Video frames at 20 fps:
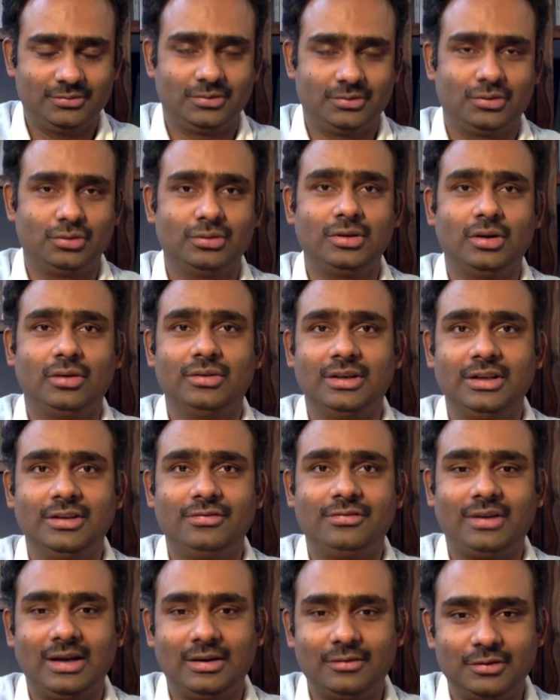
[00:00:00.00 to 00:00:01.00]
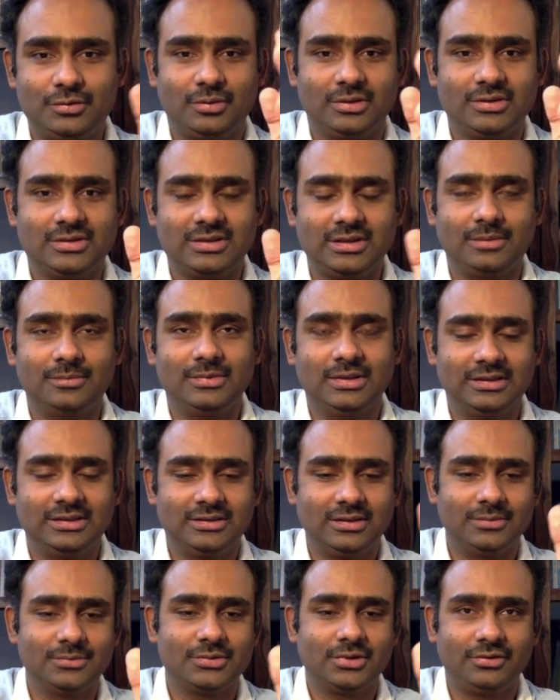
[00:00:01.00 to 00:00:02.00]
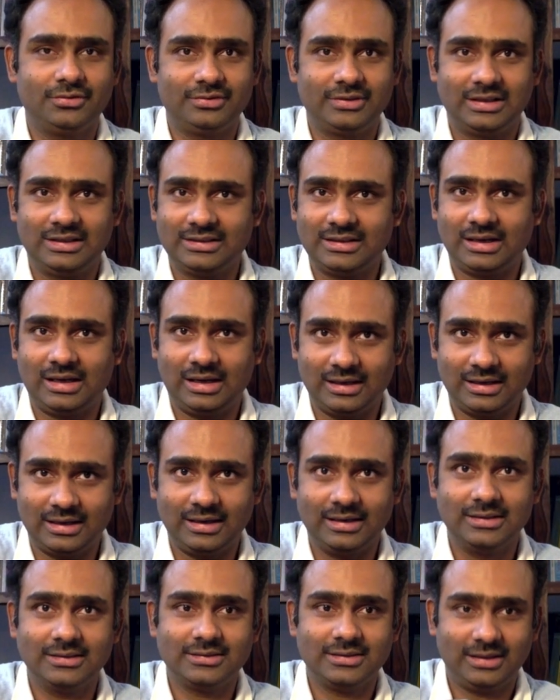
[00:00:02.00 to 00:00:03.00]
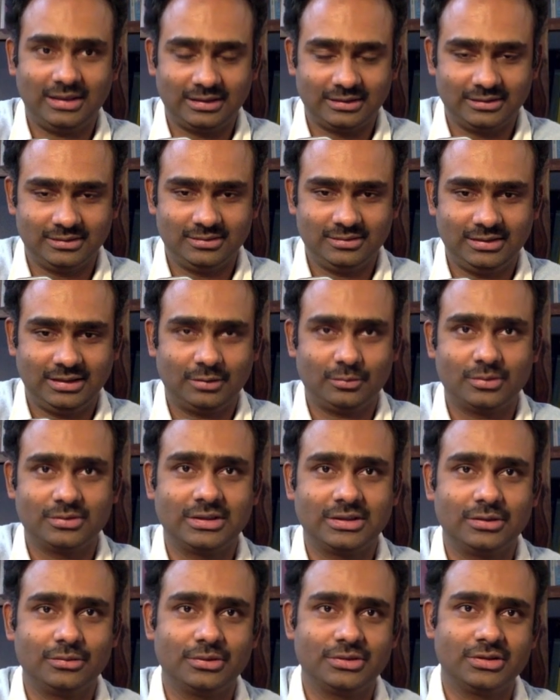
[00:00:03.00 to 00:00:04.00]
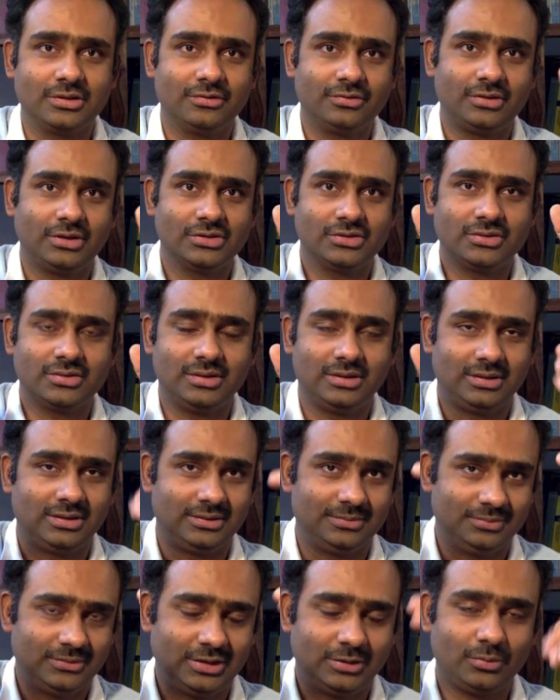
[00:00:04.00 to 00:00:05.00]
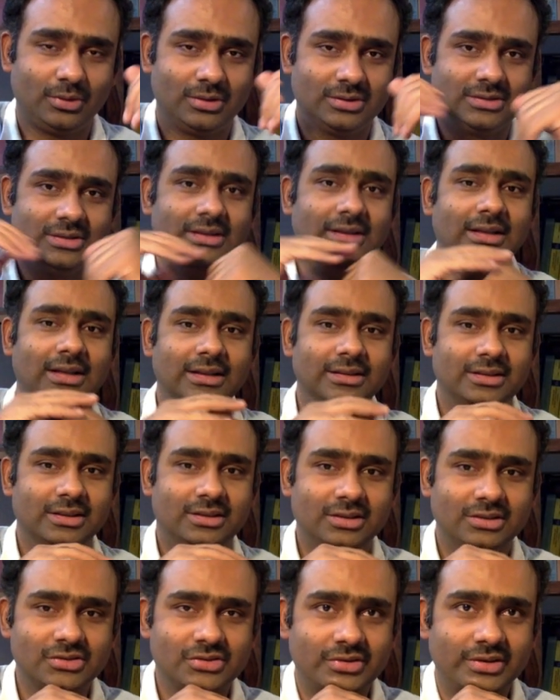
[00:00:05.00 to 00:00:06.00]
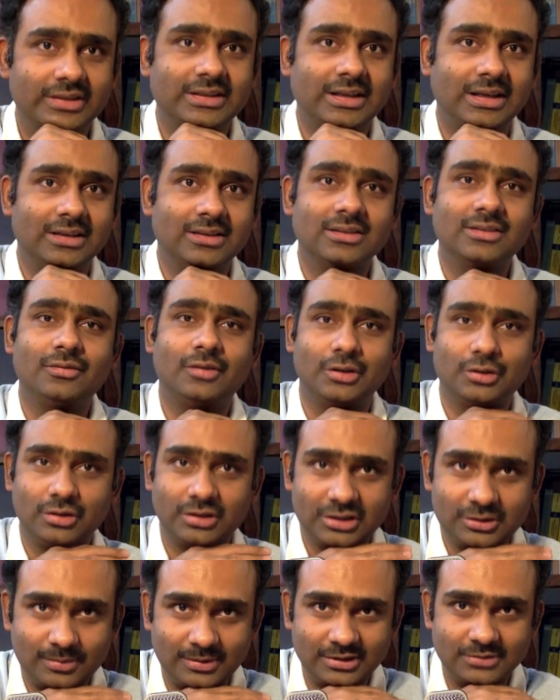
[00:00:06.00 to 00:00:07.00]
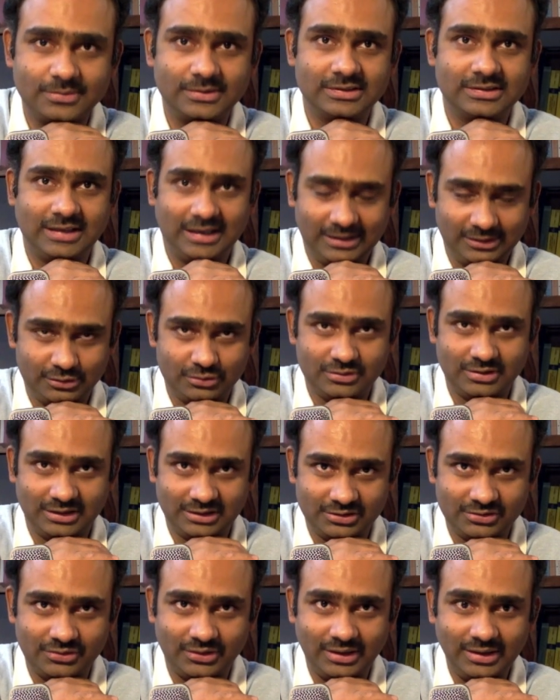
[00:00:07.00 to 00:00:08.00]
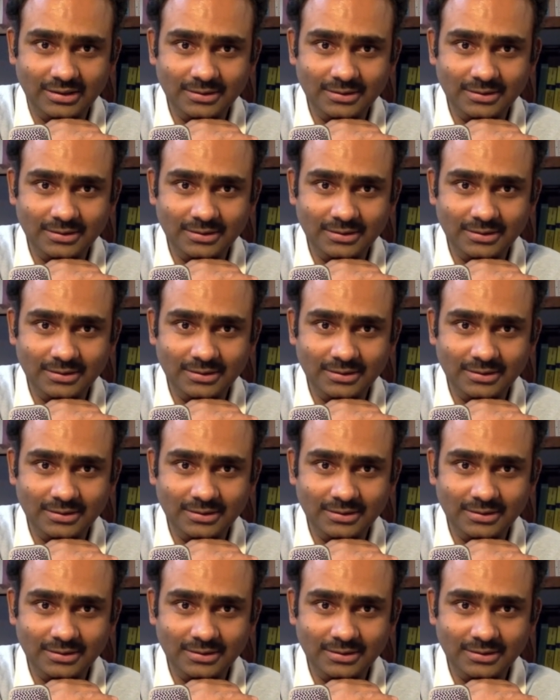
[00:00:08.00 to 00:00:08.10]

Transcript: wrote down d phi which was term in terms of delta ri's and that was the equation of uh, that was the constraint that virtual displacements had to satisfy